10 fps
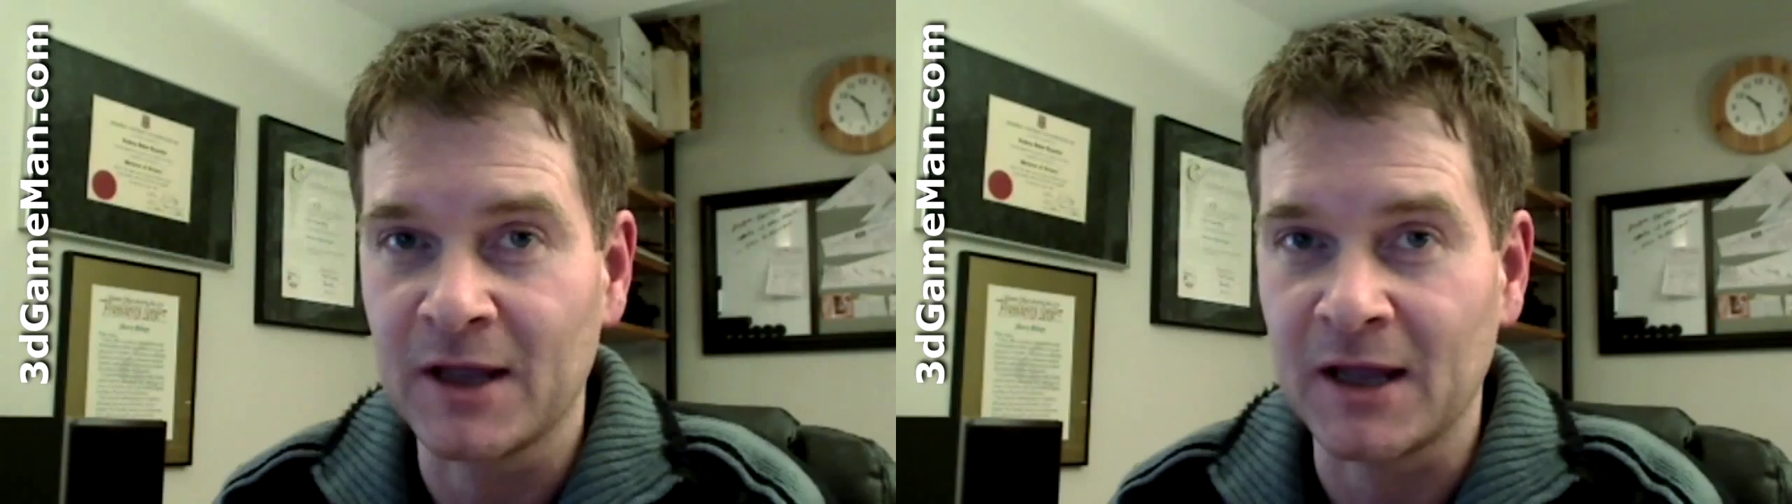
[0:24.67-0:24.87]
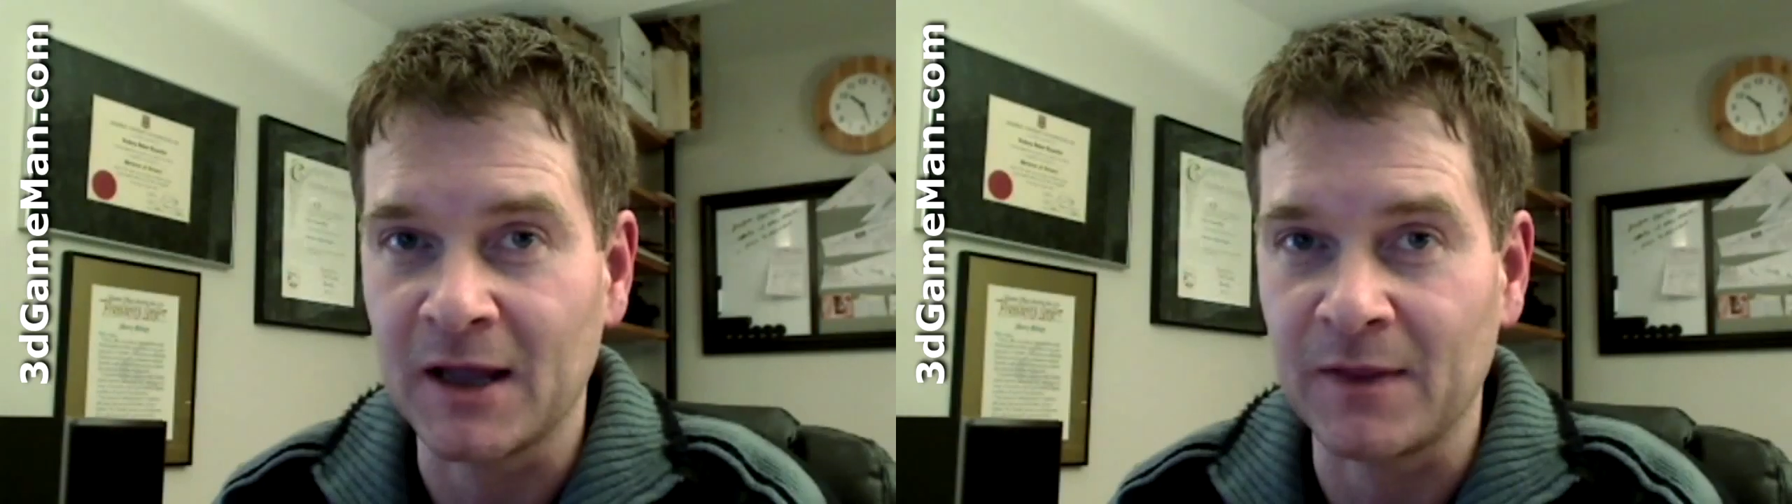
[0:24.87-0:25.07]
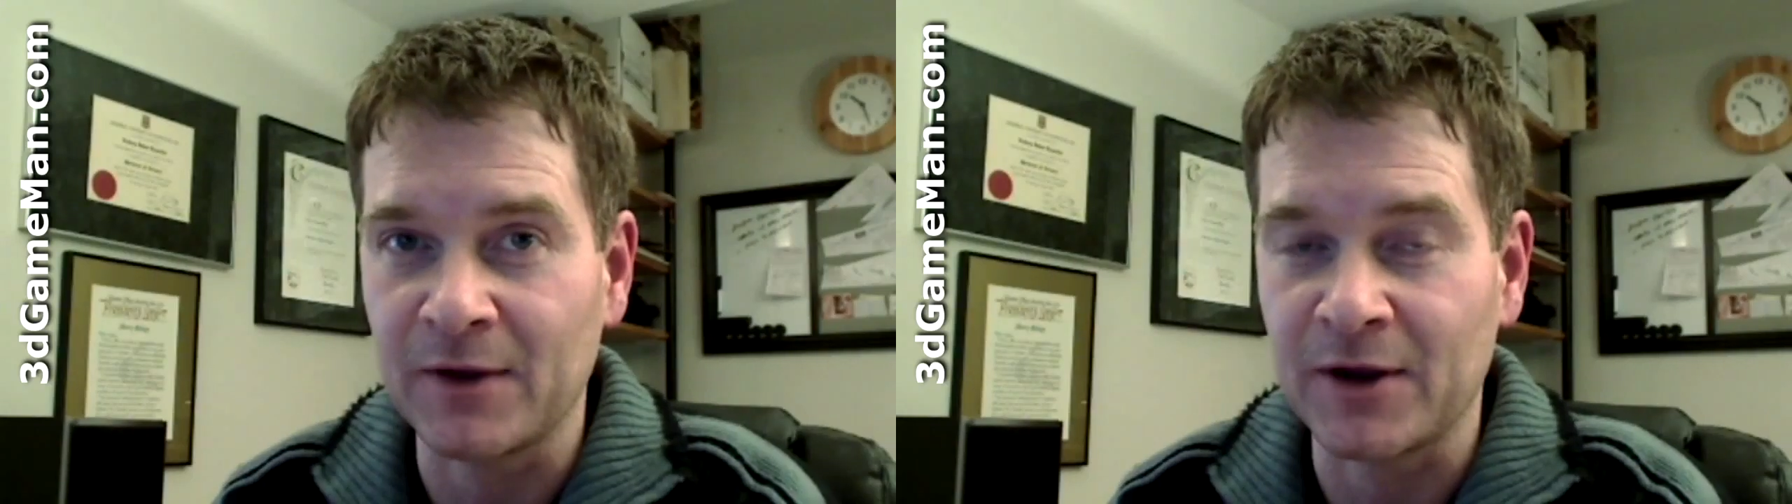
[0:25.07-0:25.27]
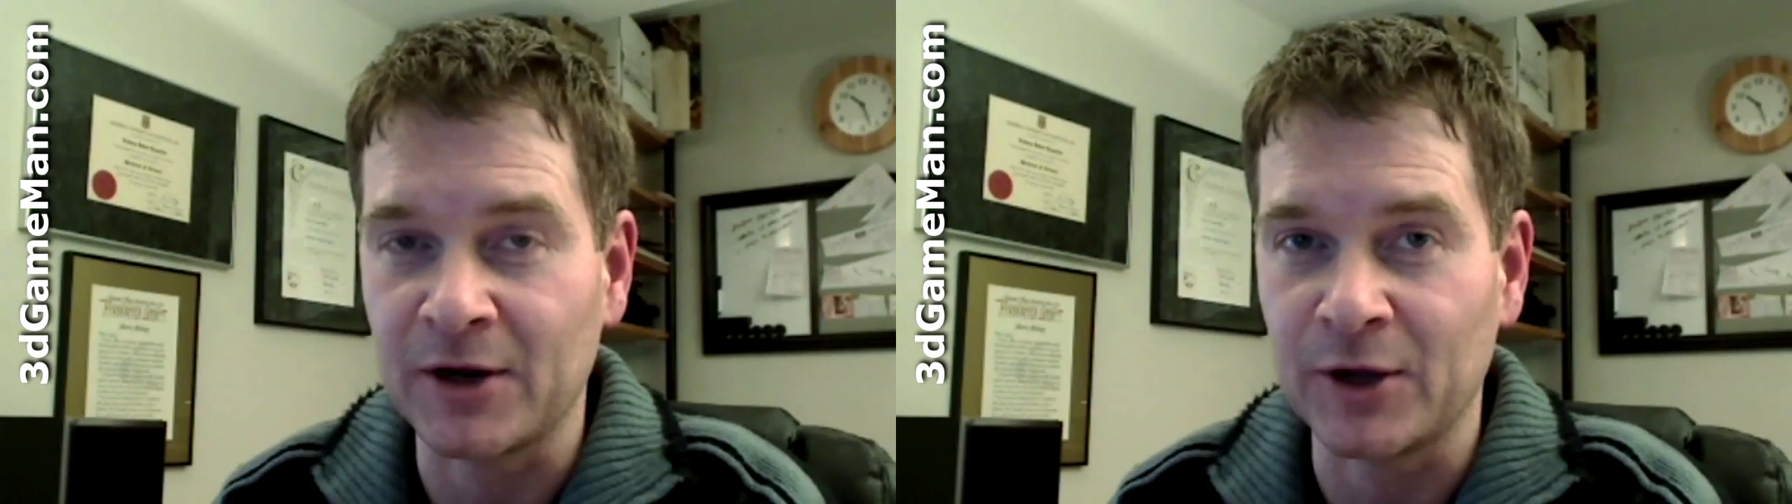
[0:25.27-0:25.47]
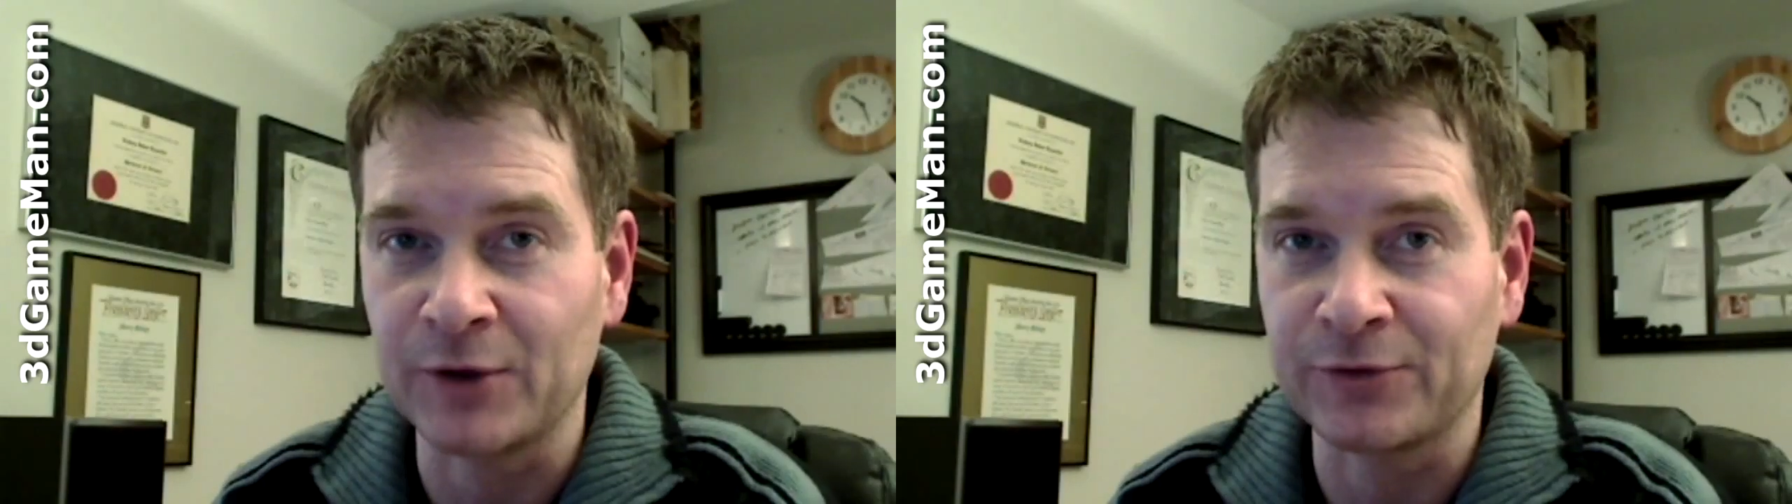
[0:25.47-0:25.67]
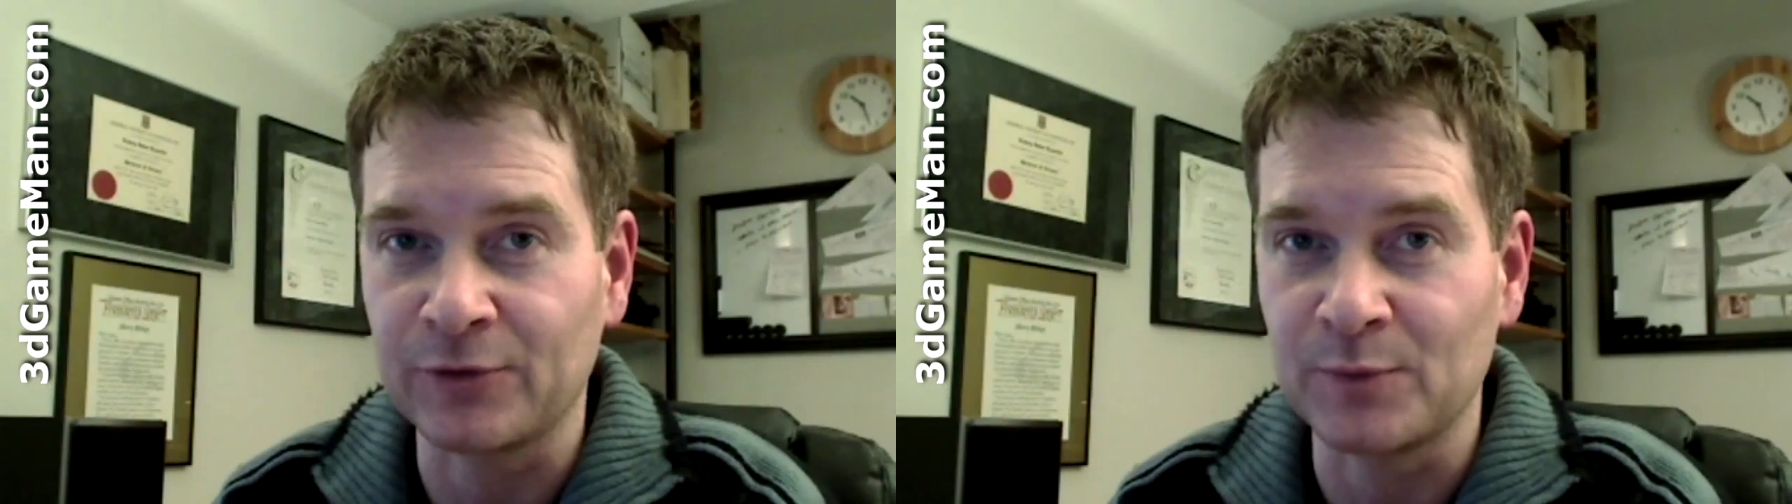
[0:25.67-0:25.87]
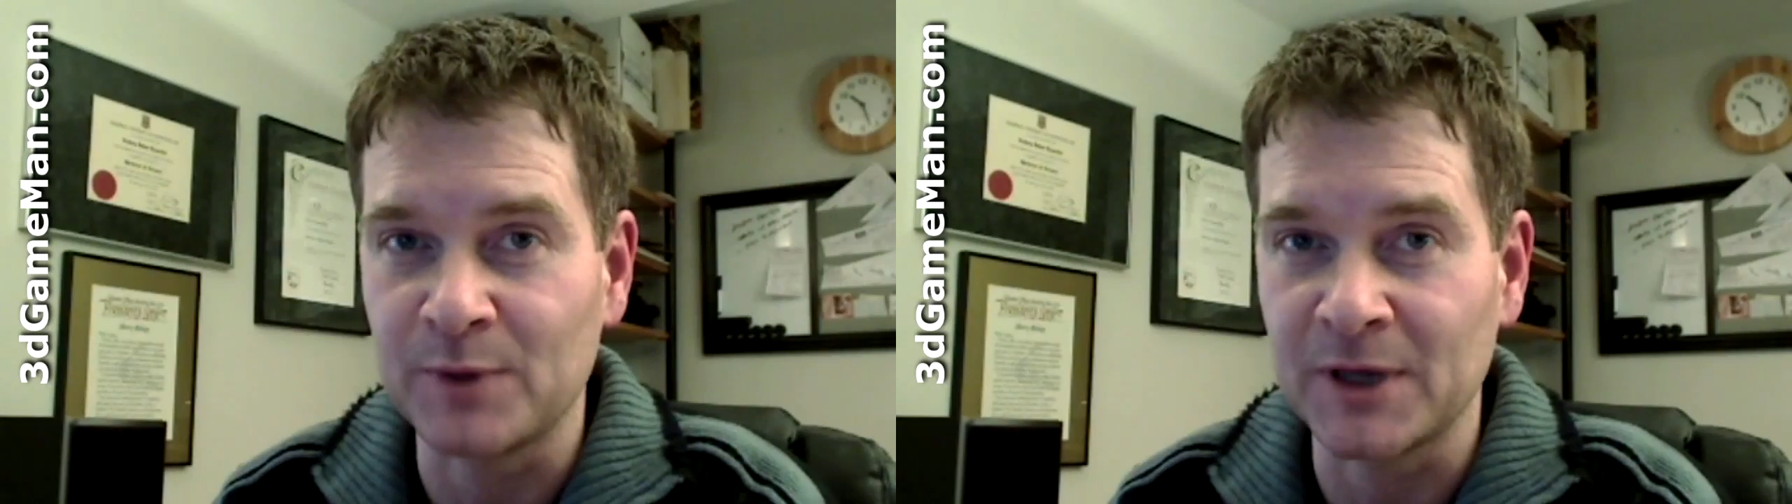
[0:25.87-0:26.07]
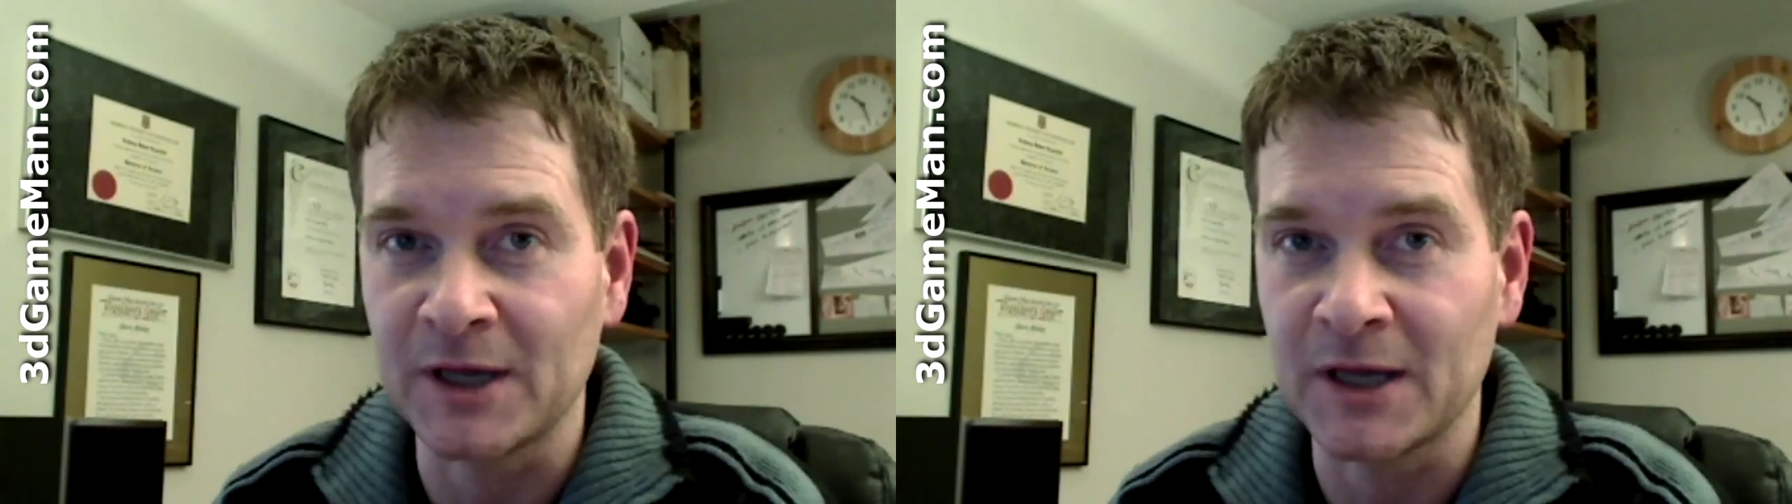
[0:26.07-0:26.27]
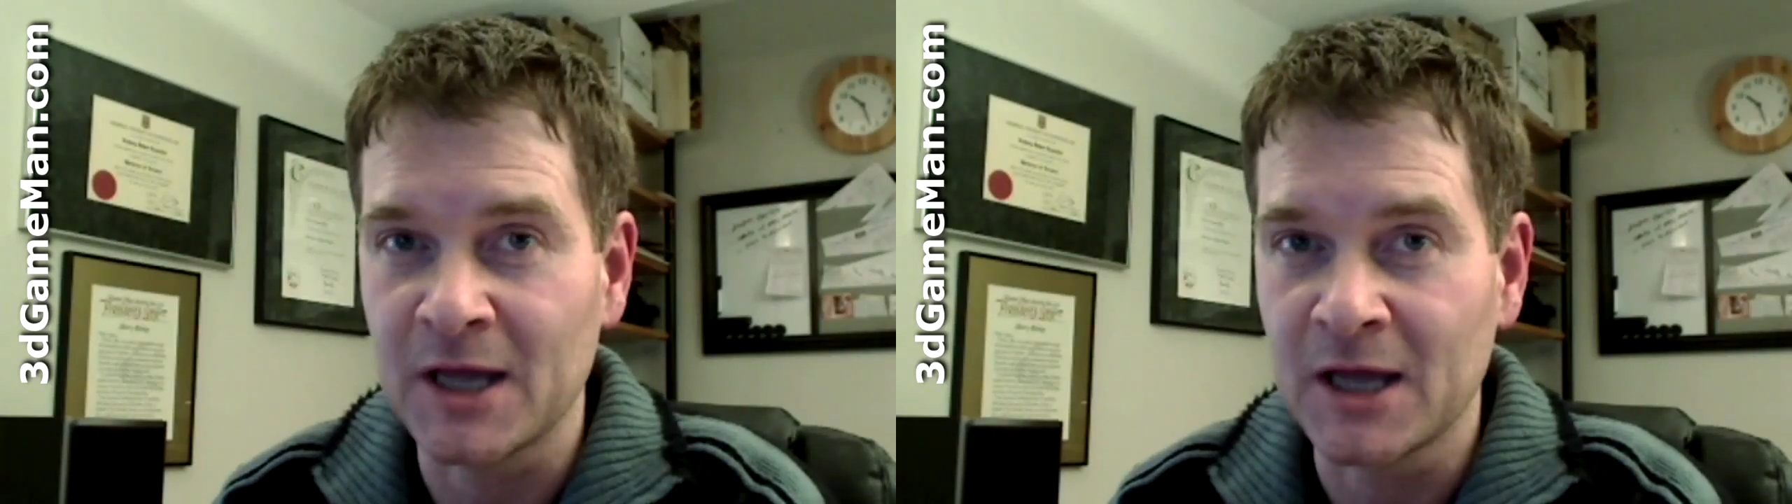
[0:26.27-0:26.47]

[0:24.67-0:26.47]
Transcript: and there can also be